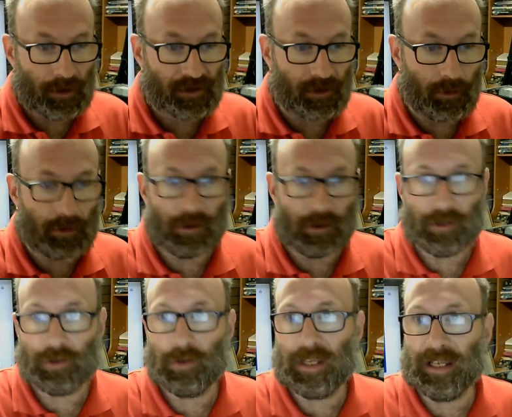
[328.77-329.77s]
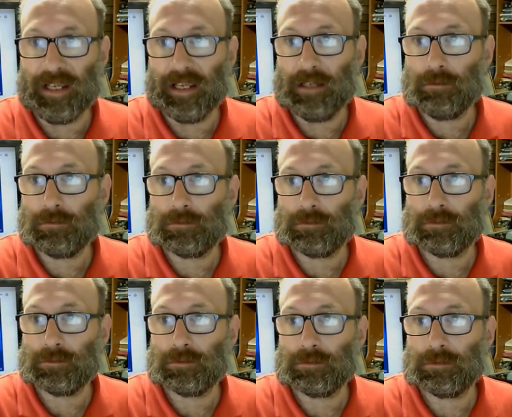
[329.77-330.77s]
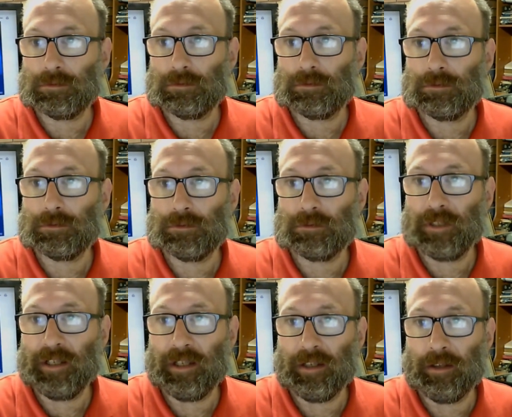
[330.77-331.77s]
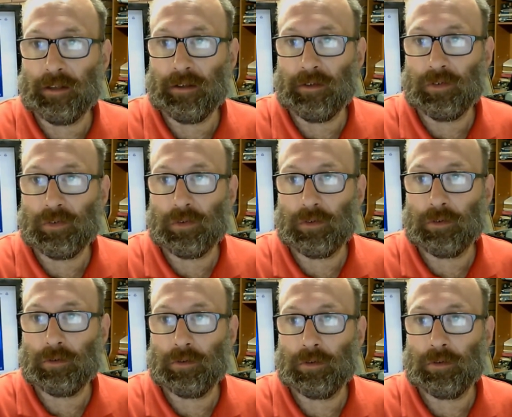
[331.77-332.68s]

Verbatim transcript: So what I'm going to do here is